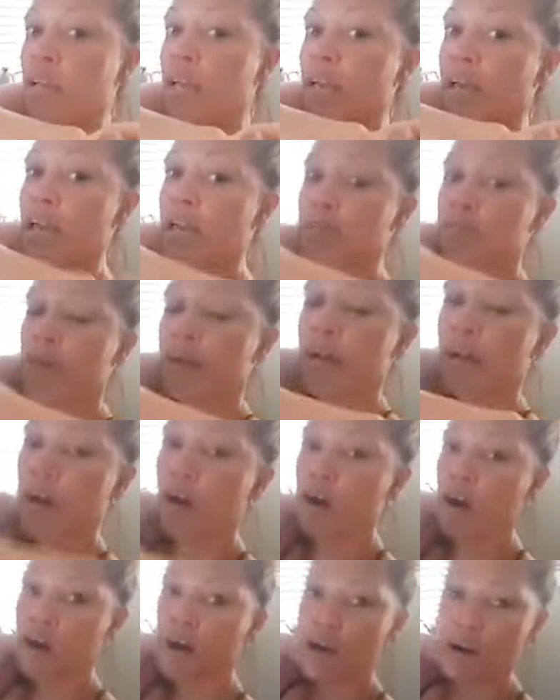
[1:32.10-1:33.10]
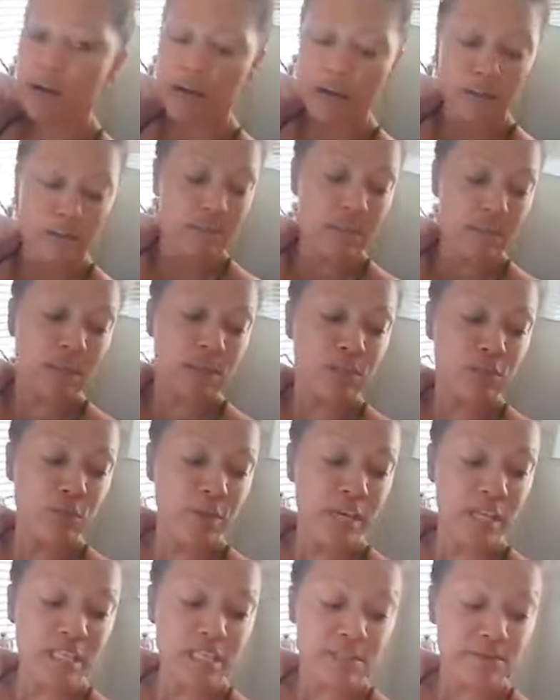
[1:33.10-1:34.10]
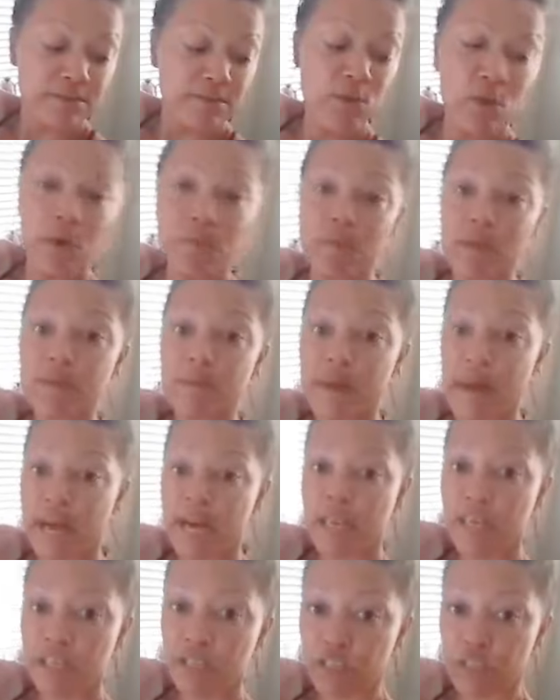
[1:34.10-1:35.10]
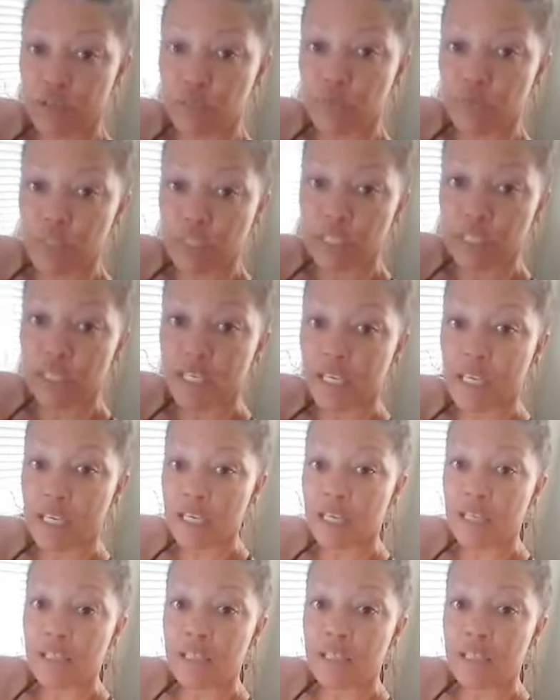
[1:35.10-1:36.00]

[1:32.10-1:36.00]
and my arms are transforming back into really getting,